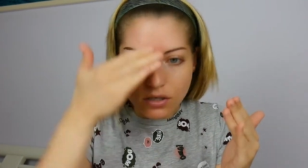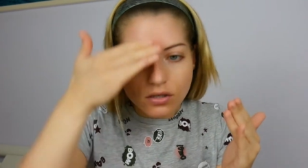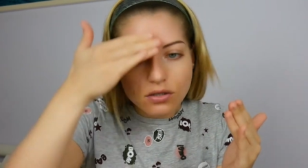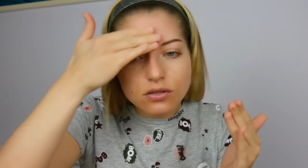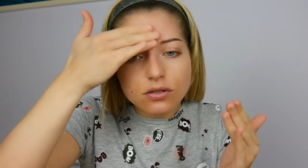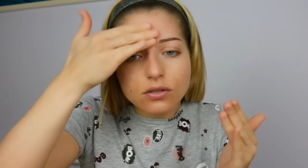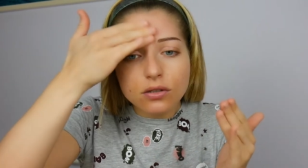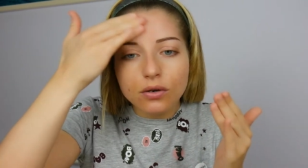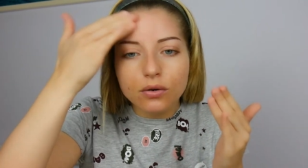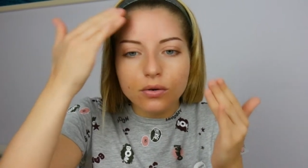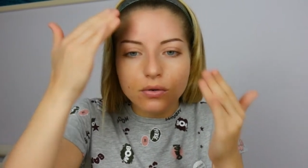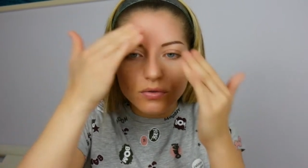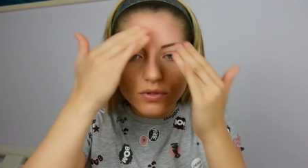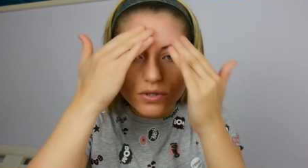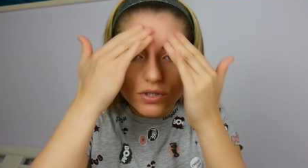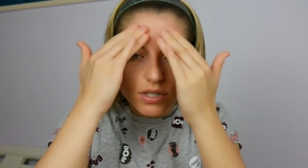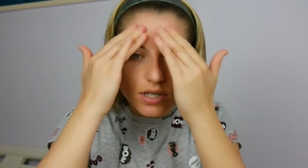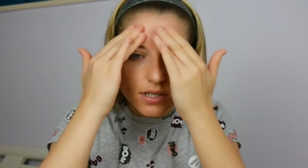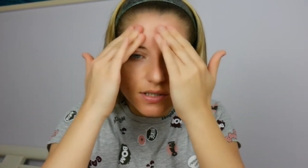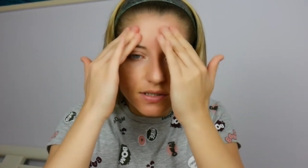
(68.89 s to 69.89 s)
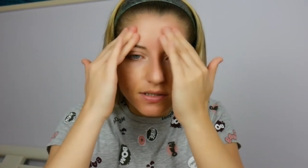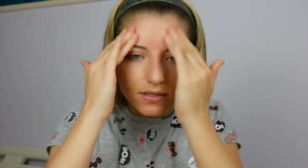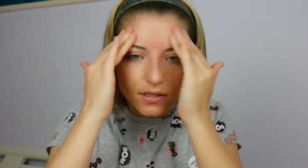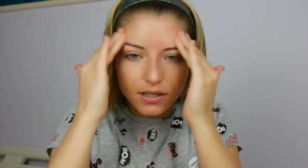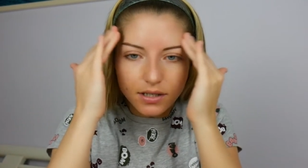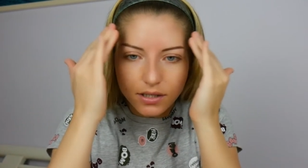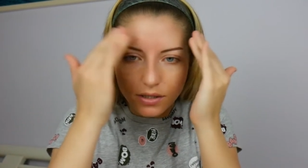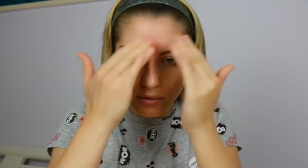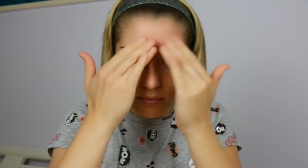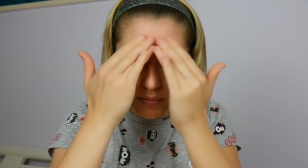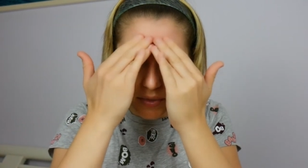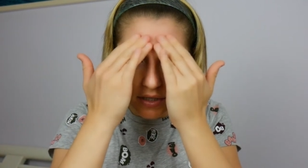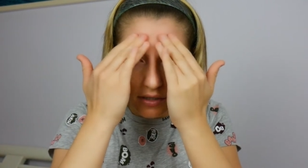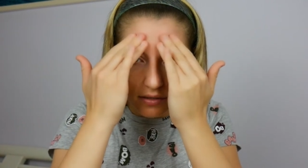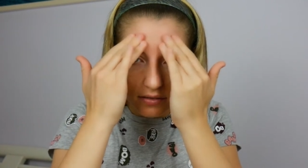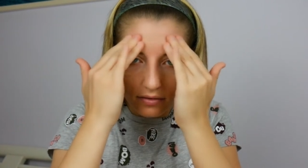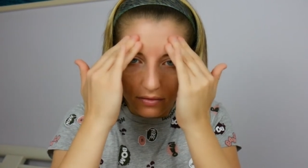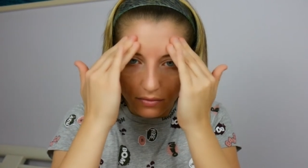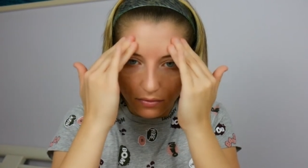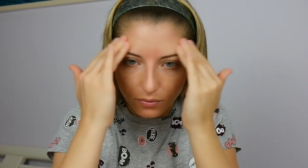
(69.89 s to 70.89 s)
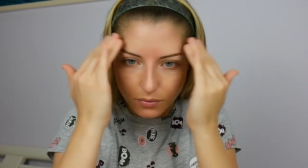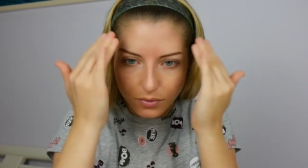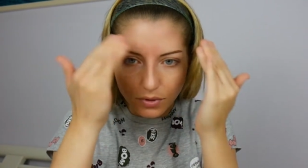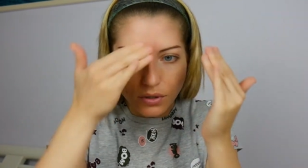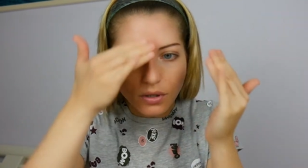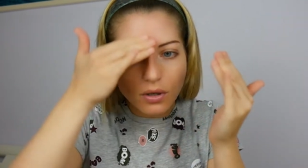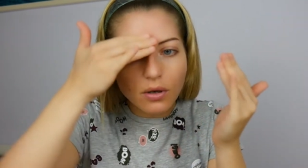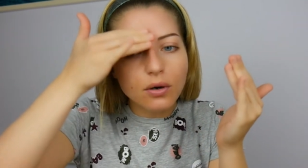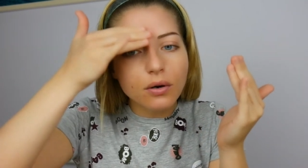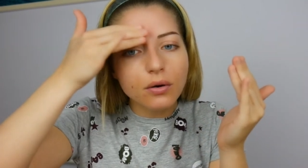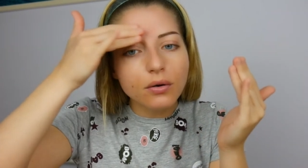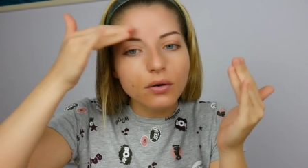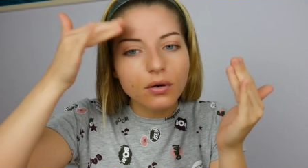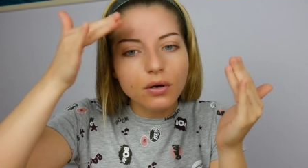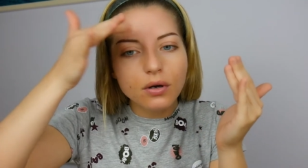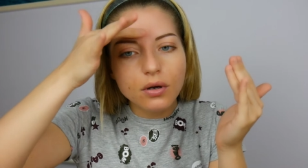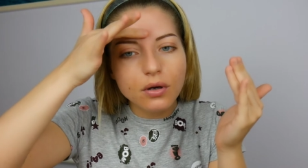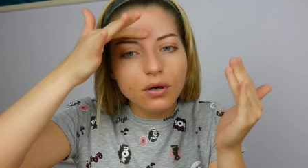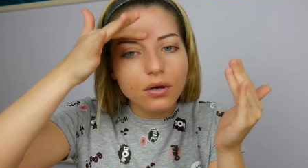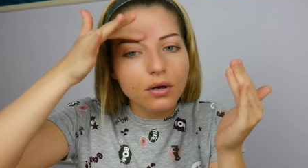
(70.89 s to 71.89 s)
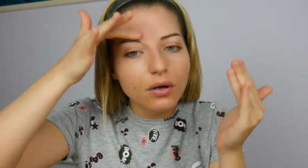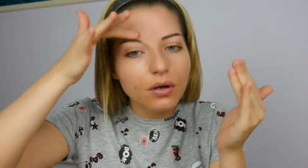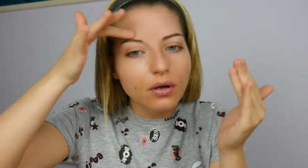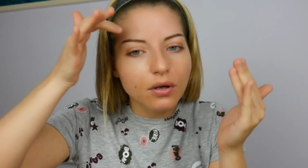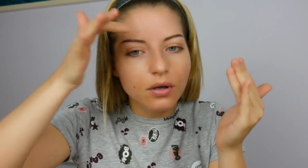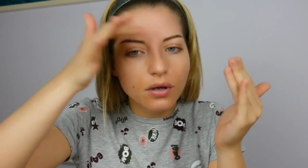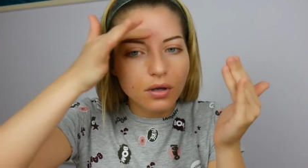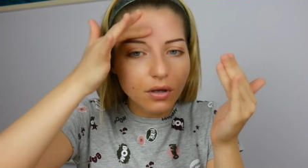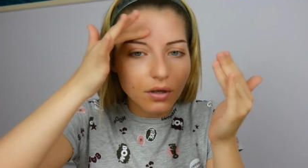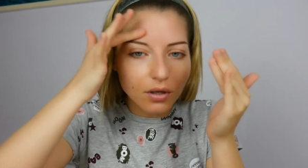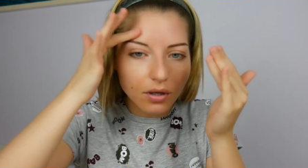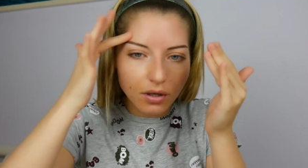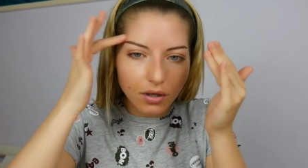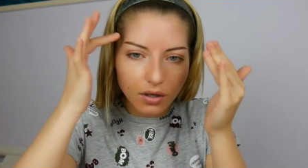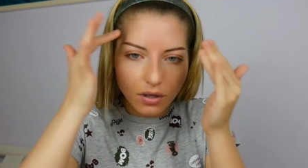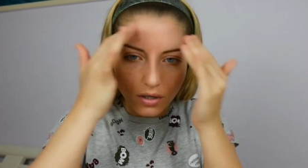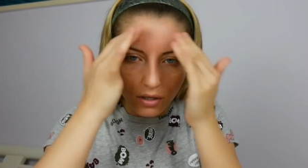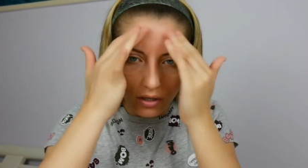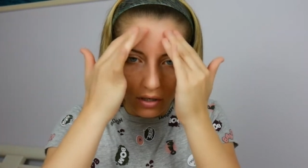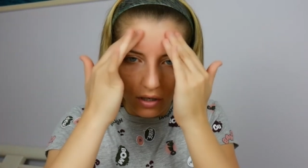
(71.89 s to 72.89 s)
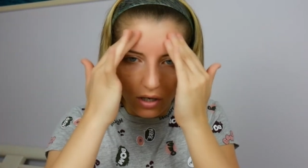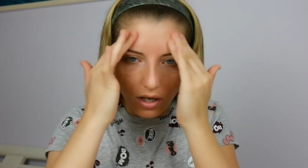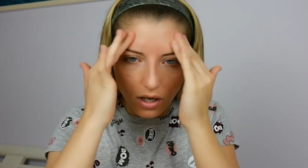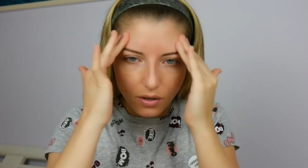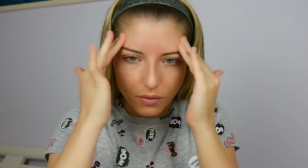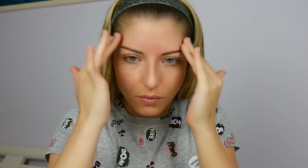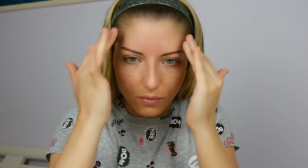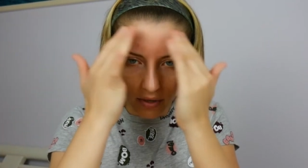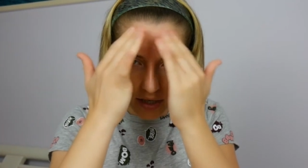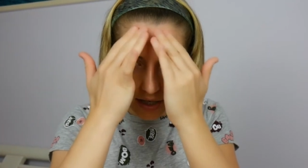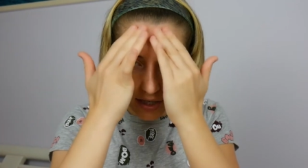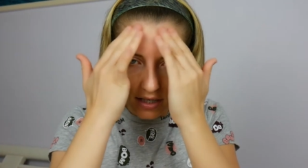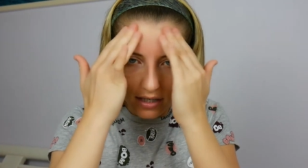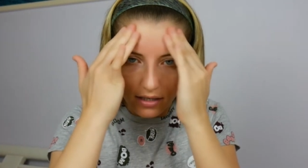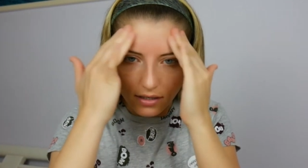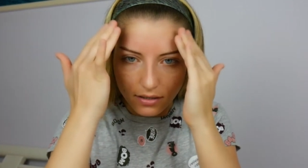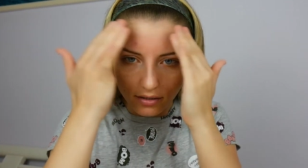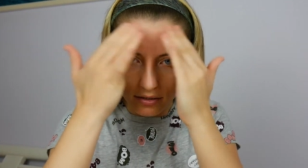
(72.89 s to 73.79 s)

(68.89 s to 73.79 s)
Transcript: So just a little bit will go a long way.